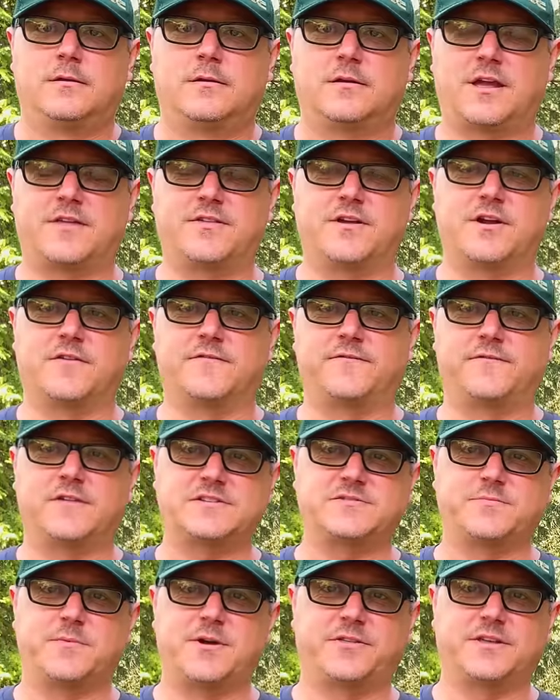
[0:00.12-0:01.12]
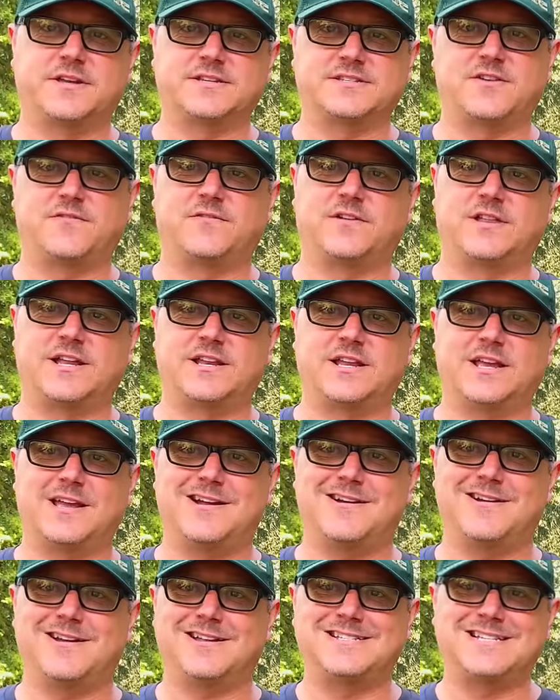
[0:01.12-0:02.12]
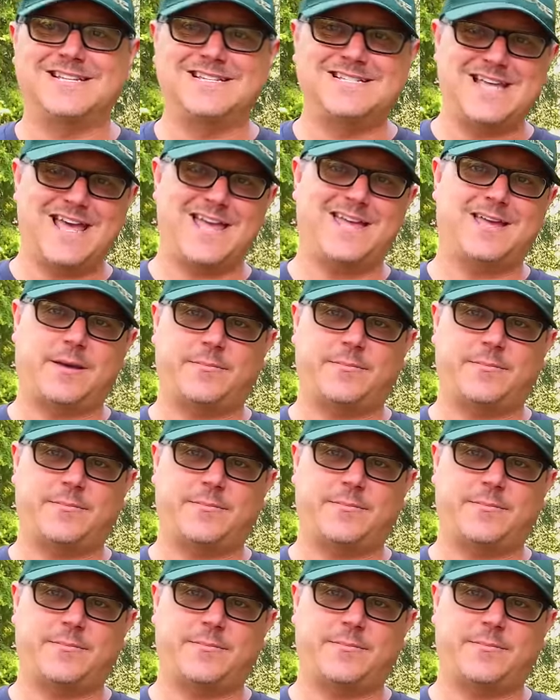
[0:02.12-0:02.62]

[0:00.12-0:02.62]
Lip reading: Hey there, Fletch from All Things Overlanding here, and today